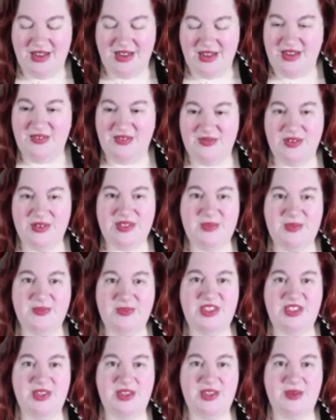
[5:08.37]
He rose up
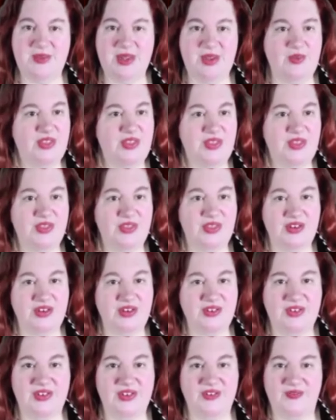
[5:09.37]
the chimney with a
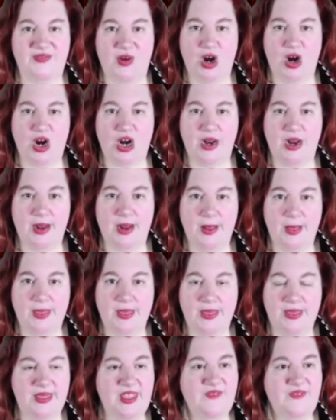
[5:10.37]
thunderous fart
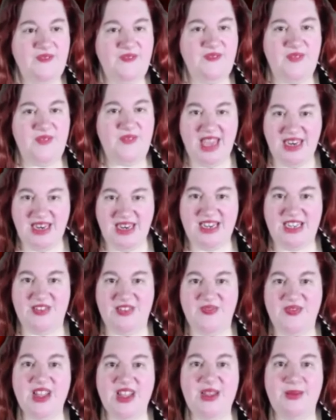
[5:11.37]
that fat ass
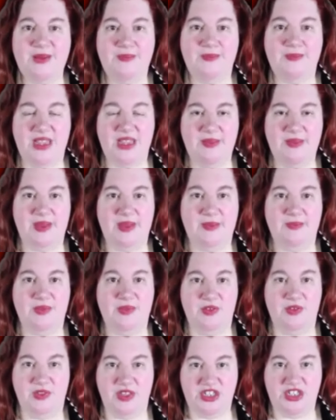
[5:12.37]
flying baby
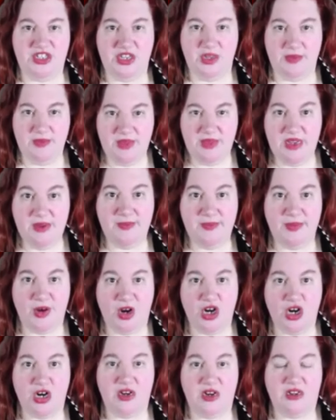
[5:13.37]
blew the chimney
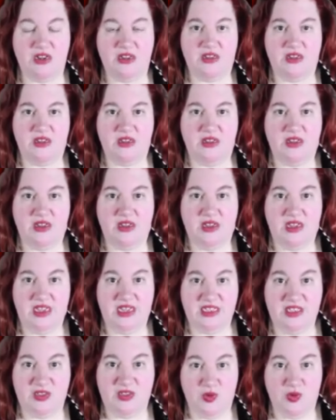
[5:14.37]
apart.
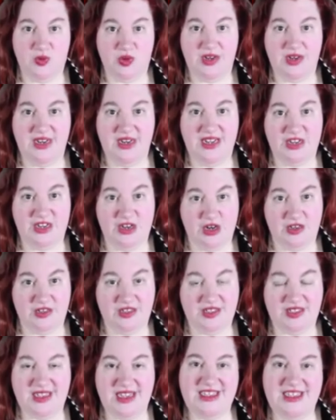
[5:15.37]
He swore and he
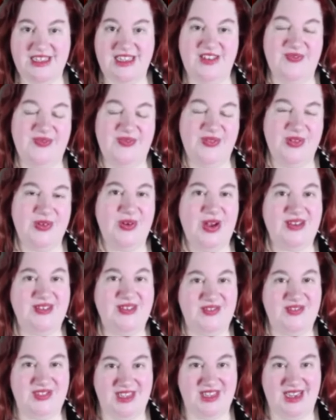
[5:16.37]
cursed as he flew out
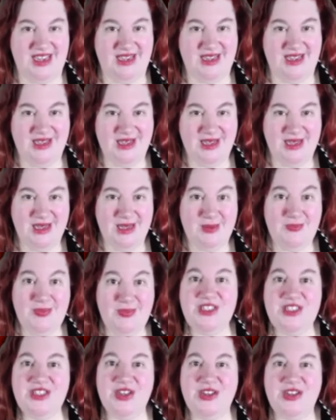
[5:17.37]
of sight.
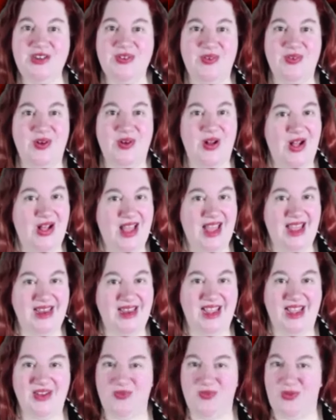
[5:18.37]
Piss on you all and
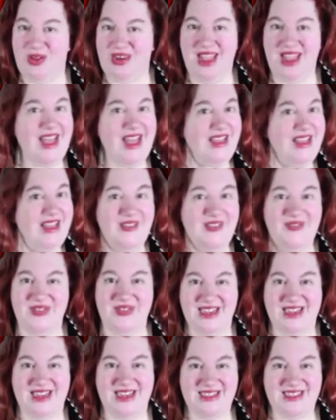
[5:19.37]
have one hell of a
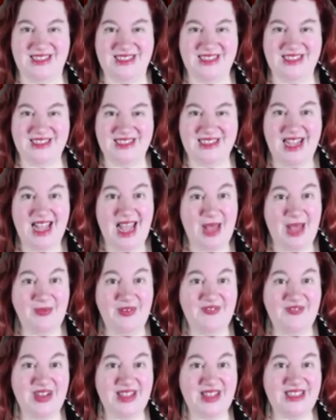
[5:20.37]
night.
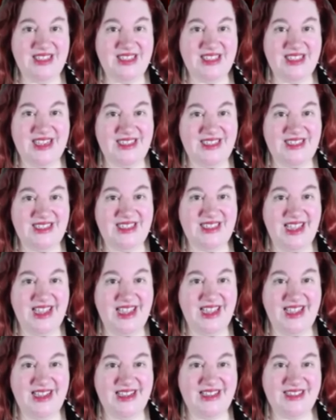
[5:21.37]
Happy Valentine's
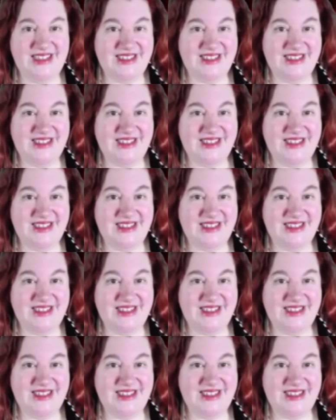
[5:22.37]
Day.